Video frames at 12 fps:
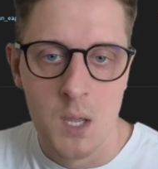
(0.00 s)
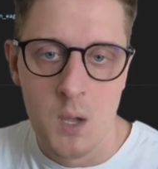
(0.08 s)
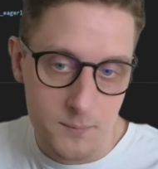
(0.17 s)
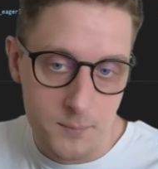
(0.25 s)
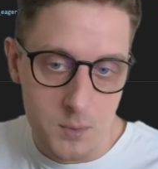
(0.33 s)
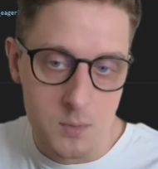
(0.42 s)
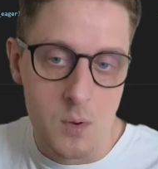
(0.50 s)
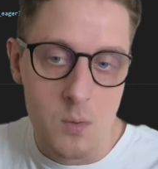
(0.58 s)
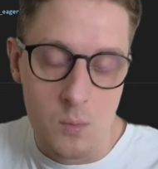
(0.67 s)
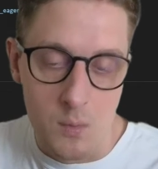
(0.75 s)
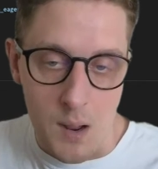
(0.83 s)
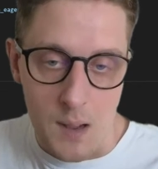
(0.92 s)
if we don't
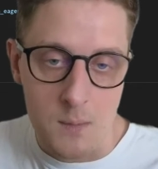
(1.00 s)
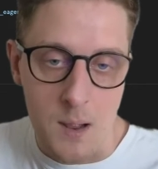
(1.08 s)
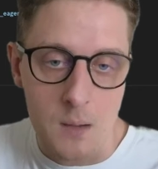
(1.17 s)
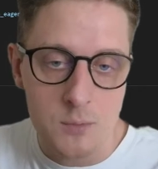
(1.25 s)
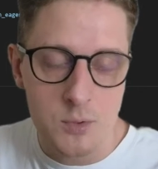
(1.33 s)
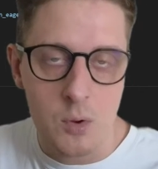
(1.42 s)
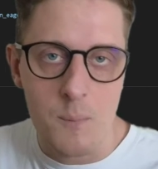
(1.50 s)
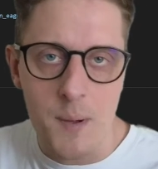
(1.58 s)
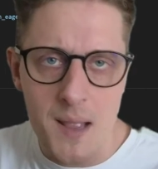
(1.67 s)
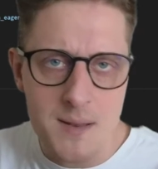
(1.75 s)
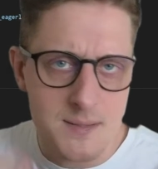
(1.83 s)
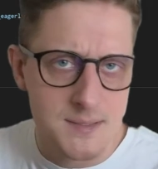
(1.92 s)
know how to
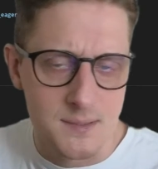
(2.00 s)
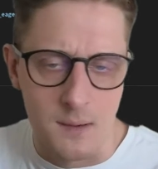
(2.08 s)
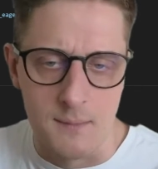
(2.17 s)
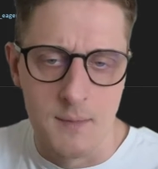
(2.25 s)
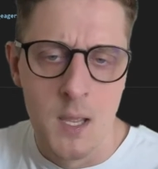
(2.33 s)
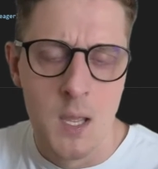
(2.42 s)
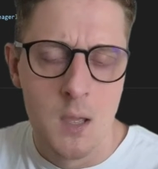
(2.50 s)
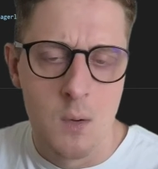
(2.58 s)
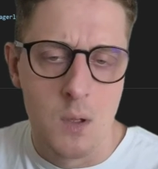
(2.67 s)
combine this stuff,